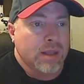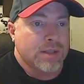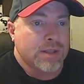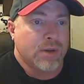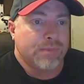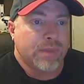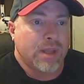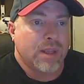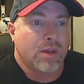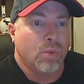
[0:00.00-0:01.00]
So,
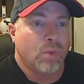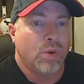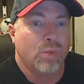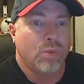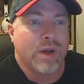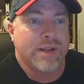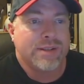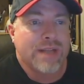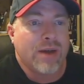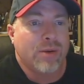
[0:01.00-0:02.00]
what
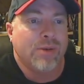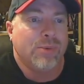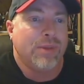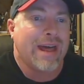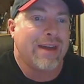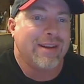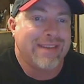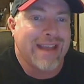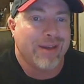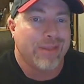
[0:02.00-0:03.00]
is without a
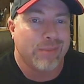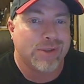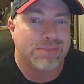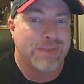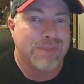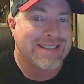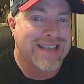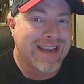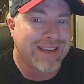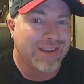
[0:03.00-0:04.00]
doubt the most
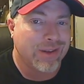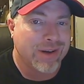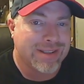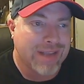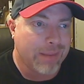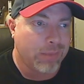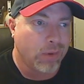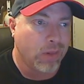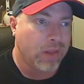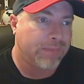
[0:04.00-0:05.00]
spectacular
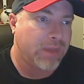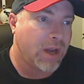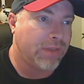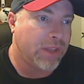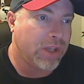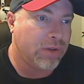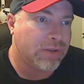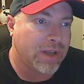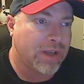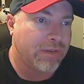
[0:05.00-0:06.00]
example of the
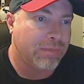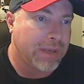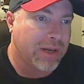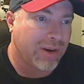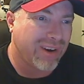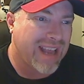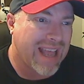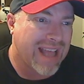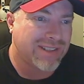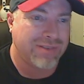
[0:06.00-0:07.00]
use of beer
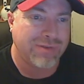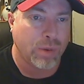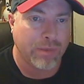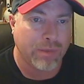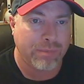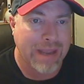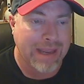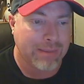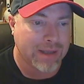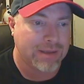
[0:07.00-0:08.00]
as a form of
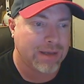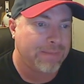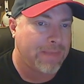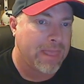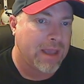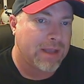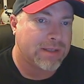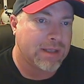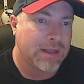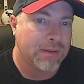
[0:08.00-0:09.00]
payment? It's
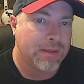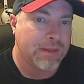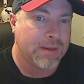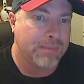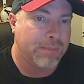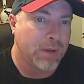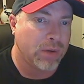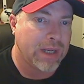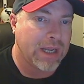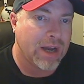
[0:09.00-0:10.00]
in the
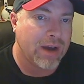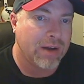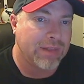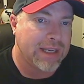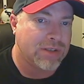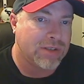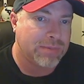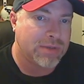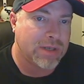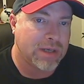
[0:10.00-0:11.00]
building of the
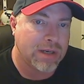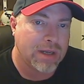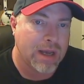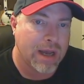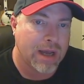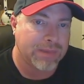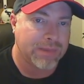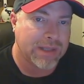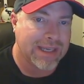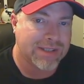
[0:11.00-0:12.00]
Egyptian
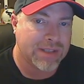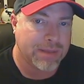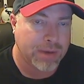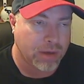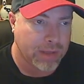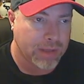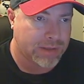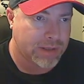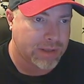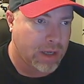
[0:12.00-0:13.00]
Giza
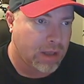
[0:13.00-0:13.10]
pyramids.